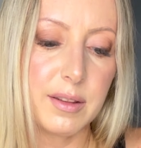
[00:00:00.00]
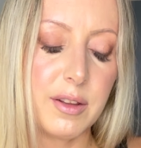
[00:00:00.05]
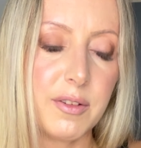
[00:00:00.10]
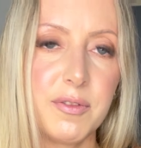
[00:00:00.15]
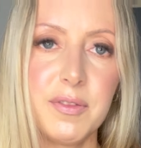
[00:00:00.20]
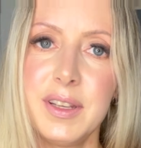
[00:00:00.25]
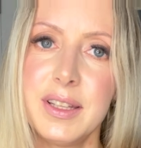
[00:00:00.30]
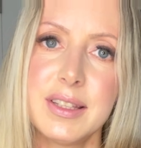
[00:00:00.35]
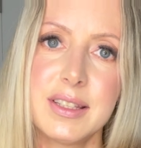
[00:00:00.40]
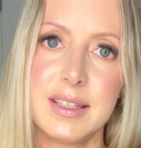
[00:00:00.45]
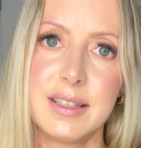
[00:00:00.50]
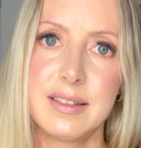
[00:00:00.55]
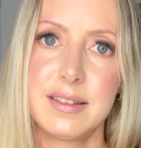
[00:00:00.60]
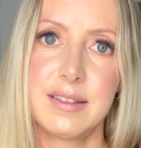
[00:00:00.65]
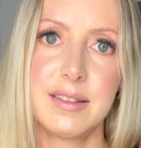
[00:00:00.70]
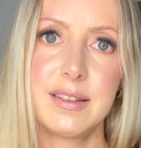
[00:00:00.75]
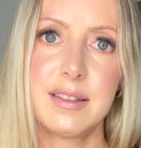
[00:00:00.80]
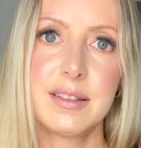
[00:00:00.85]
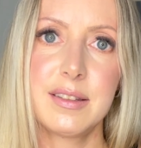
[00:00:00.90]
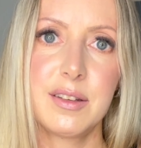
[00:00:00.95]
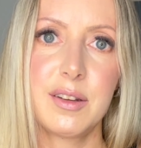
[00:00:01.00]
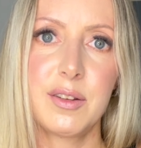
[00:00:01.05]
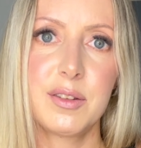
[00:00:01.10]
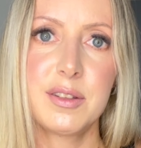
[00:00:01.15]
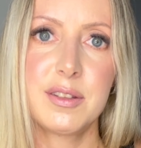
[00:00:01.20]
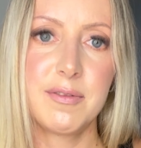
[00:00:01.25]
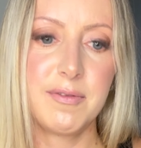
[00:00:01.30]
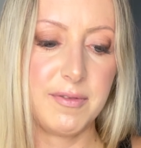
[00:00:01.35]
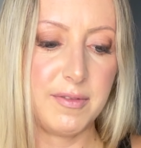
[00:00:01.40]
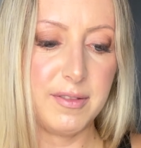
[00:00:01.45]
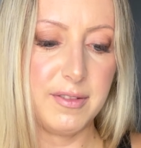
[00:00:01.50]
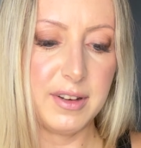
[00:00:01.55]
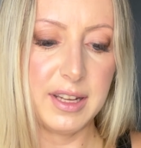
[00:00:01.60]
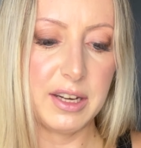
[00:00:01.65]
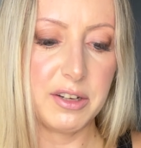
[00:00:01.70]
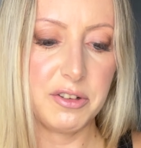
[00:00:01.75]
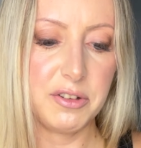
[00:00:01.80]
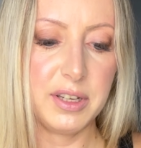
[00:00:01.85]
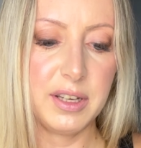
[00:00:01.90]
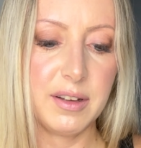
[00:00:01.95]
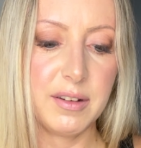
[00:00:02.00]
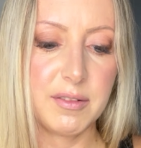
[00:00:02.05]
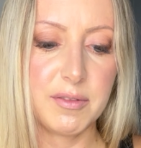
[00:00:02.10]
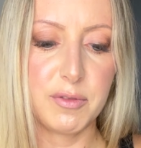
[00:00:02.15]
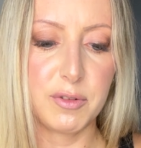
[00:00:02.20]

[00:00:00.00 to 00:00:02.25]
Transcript: the fit is just not flattering